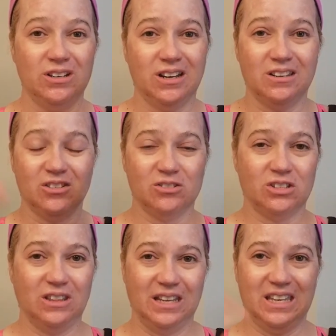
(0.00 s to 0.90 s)
None of those
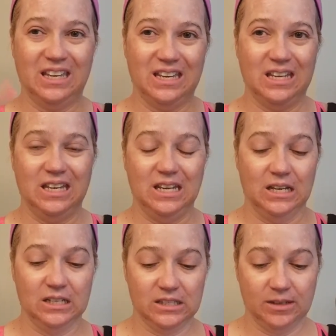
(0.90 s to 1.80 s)
like icky
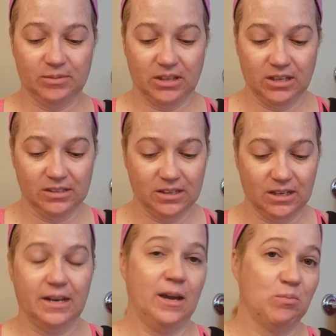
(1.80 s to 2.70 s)
types of things that
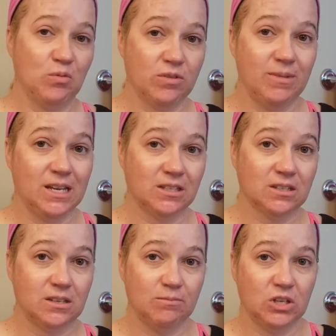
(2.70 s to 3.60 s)
can happen with masks
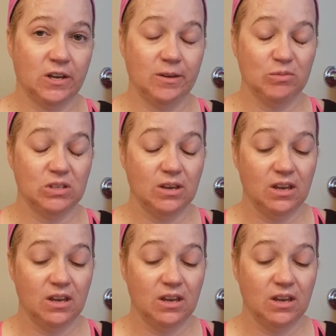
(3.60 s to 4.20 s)
sometimes.